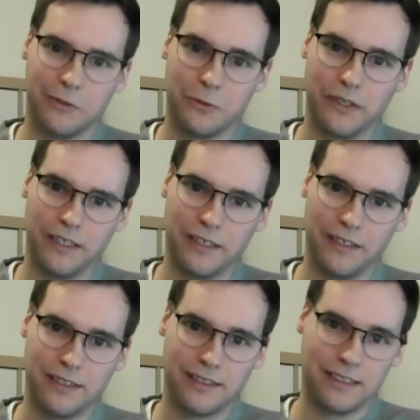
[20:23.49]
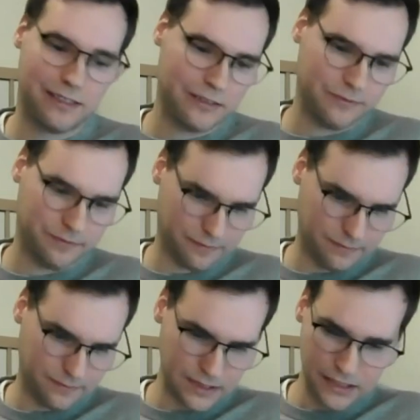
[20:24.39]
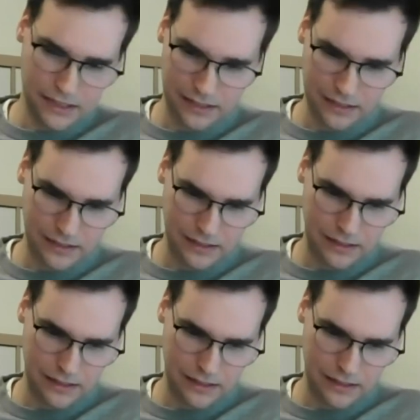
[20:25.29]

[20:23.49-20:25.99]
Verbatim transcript: we are still uh,